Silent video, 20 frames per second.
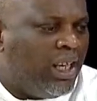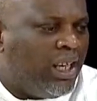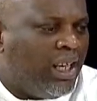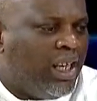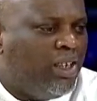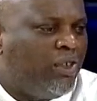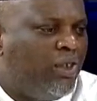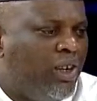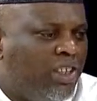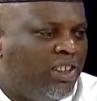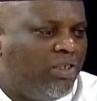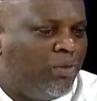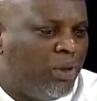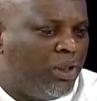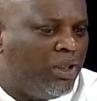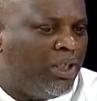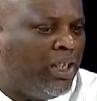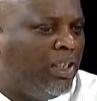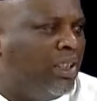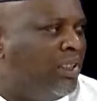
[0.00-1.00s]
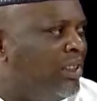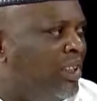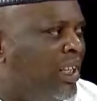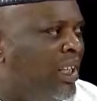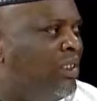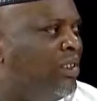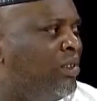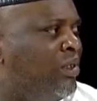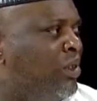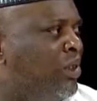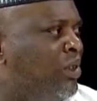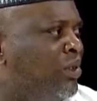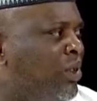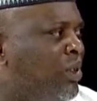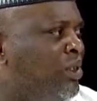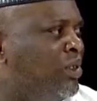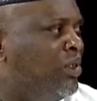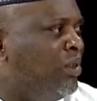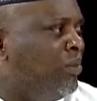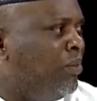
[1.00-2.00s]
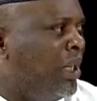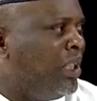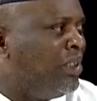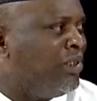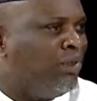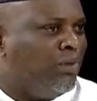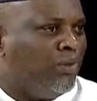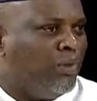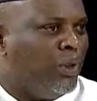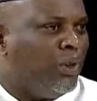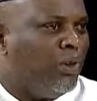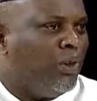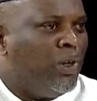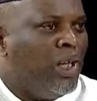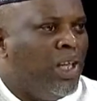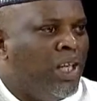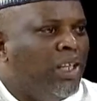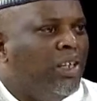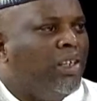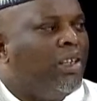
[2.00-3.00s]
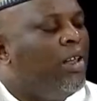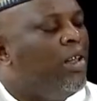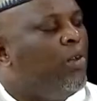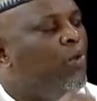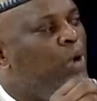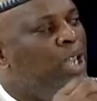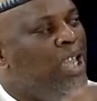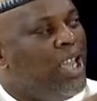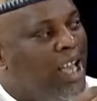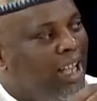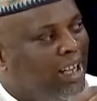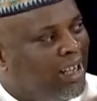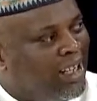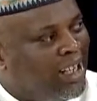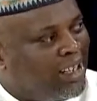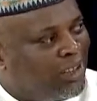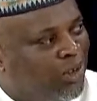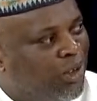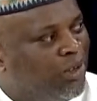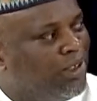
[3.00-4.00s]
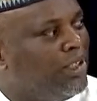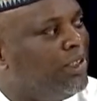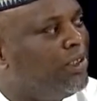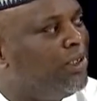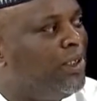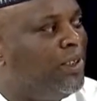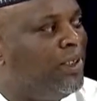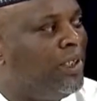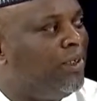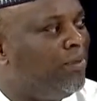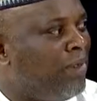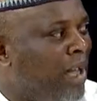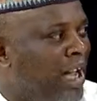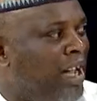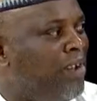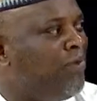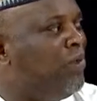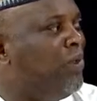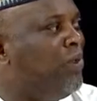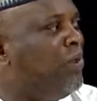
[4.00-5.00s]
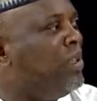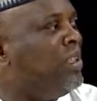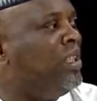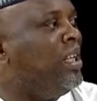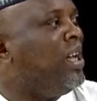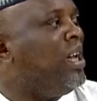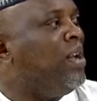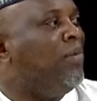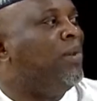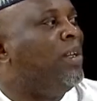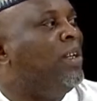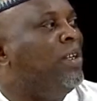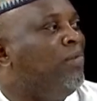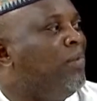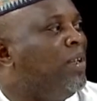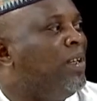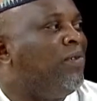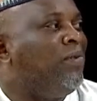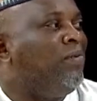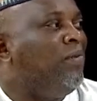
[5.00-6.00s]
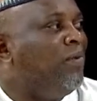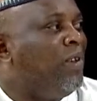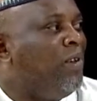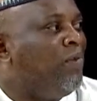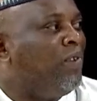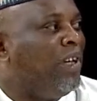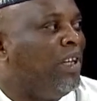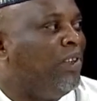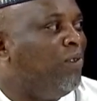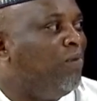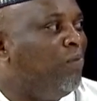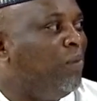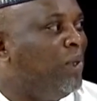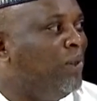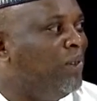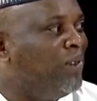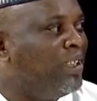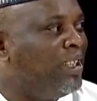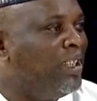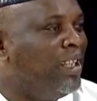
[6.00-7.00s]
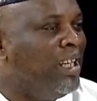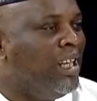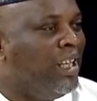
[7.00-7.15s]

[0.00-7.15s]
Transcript: It drinks milk, then it starts to go rush to the bathroom. You know, we are lactose intolerant. I, for one, now, I'm not a big fan of milk.